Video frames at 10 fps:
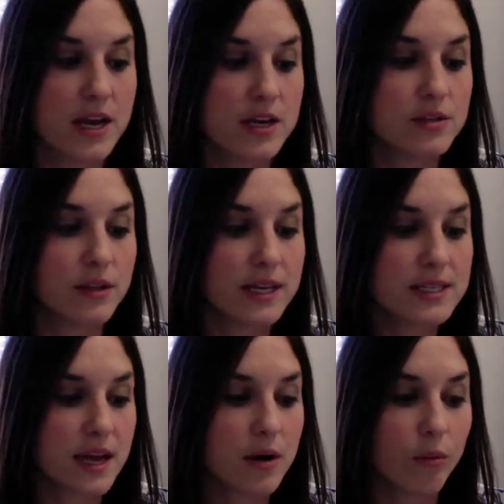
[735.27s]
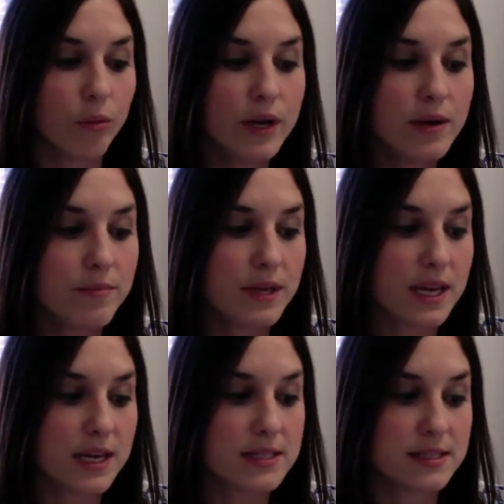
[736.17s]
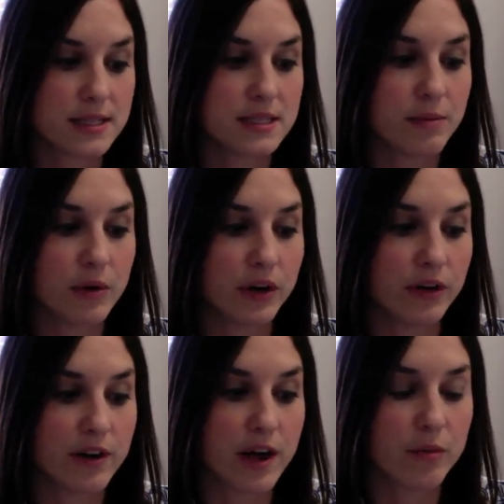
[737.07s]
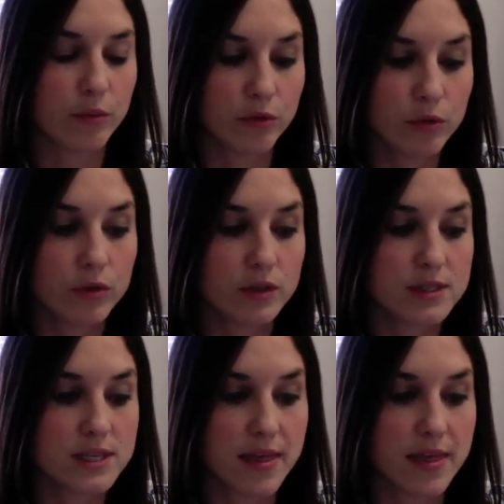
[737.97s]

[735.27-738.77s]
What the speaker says: So they said, would it be sensible to create rules